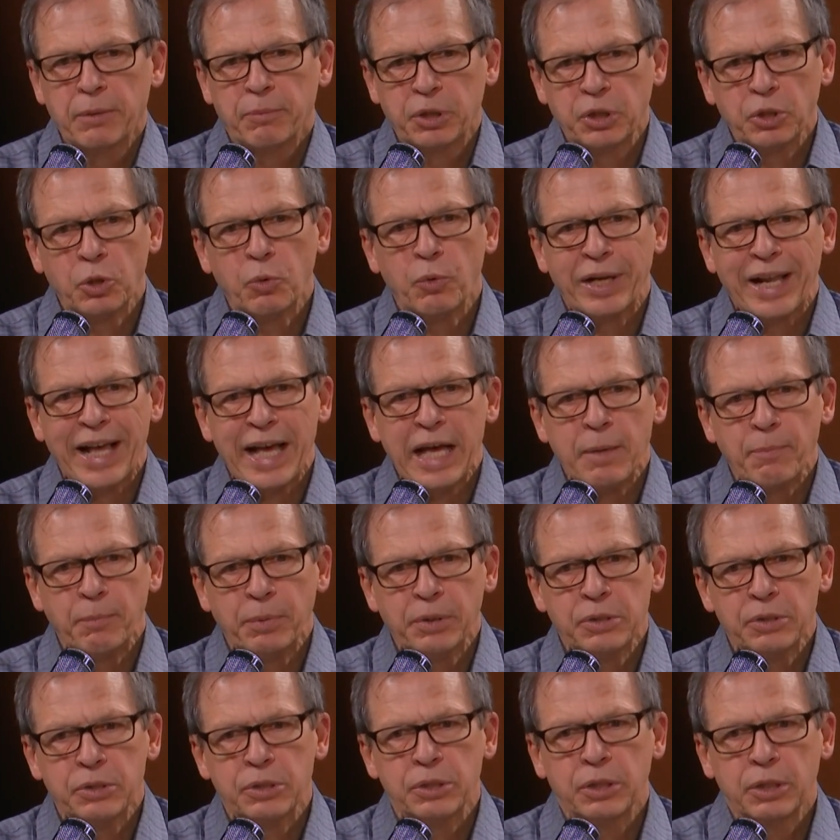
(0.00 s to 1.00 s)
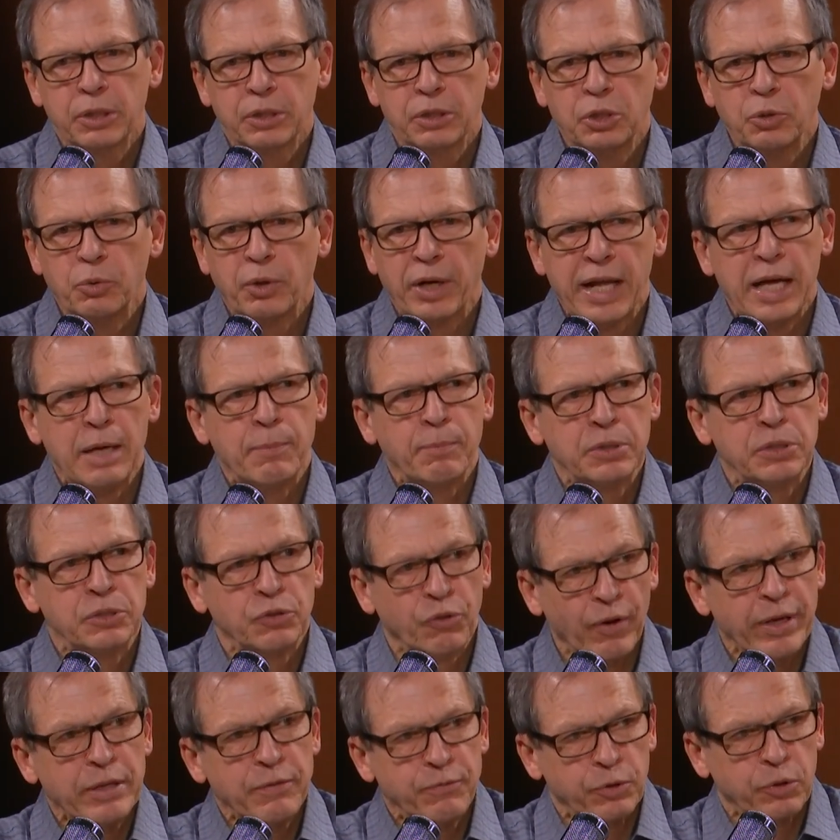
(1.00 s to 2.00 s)
But you know what happens?
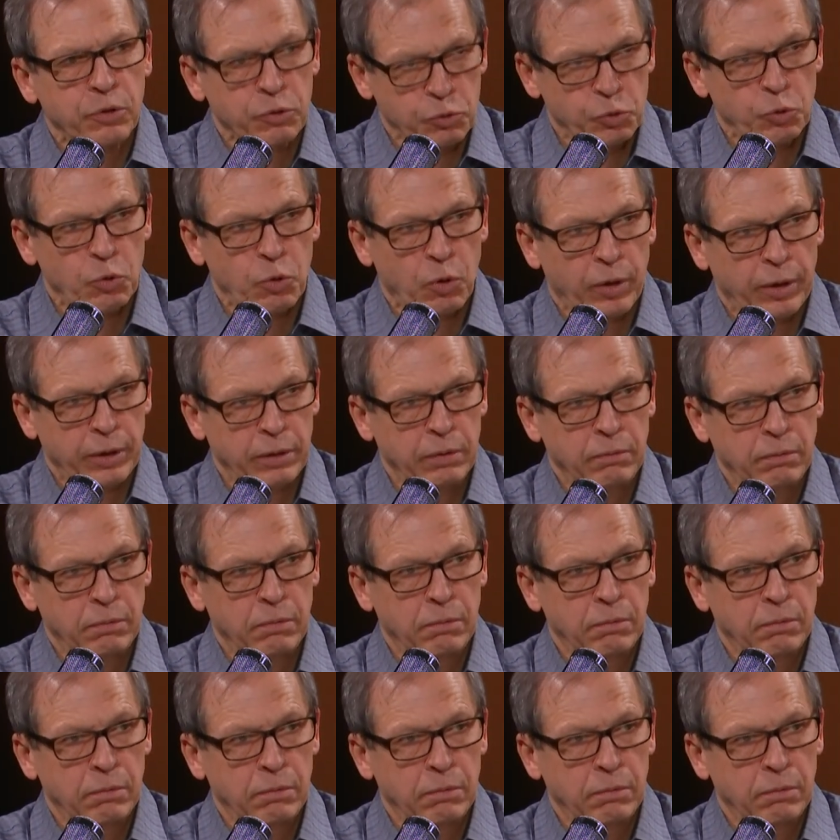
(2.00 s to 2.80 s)
Life goes on.